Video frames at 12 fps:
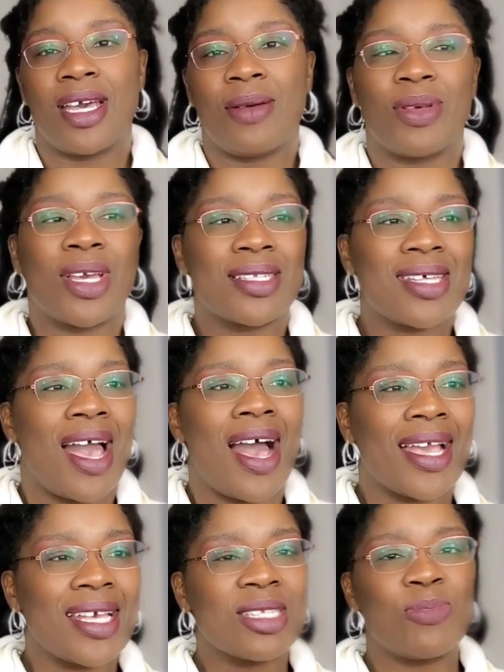Because
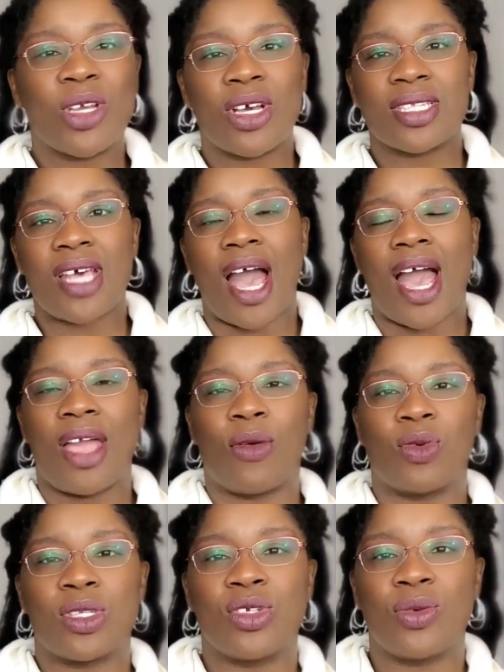I
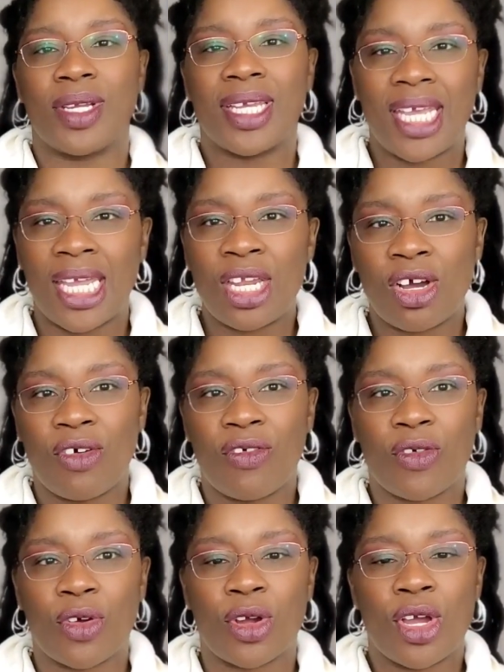was doing keto
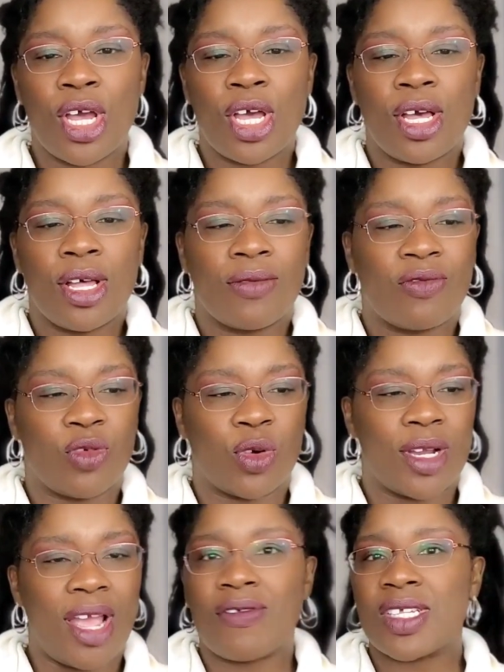for
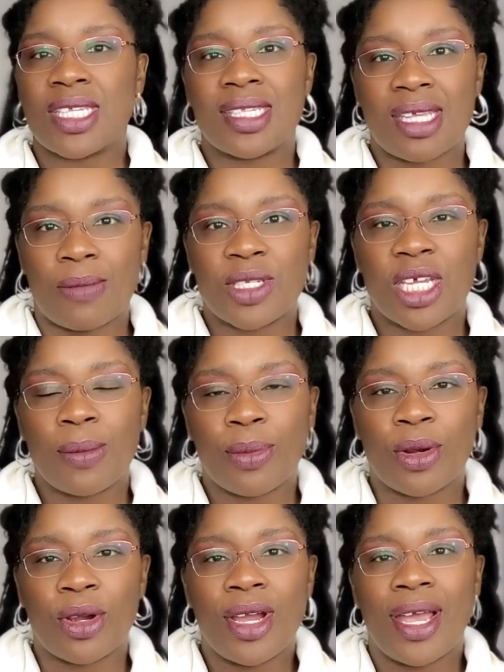ever since
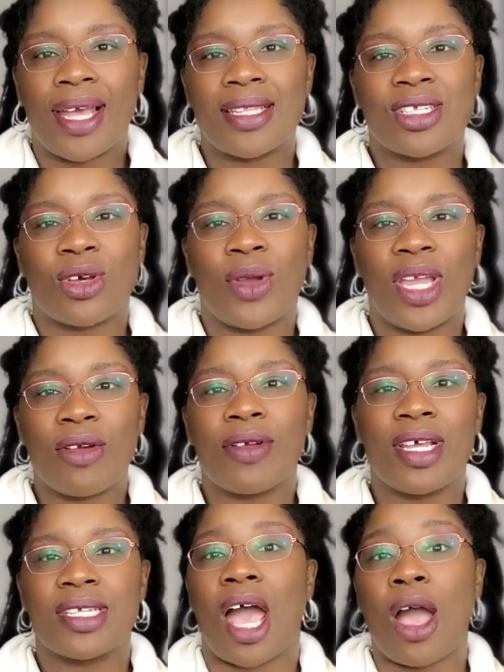September. And so here it
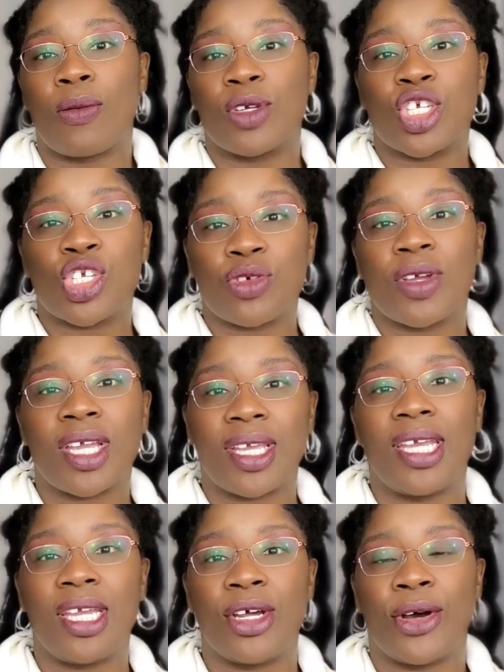is. I was strict
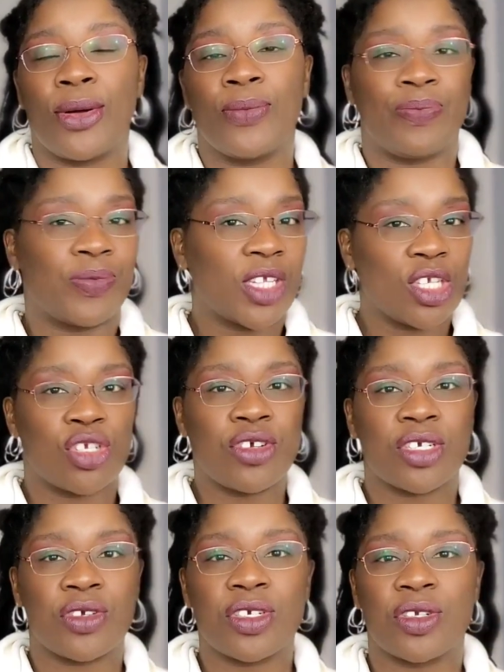keto. Strict.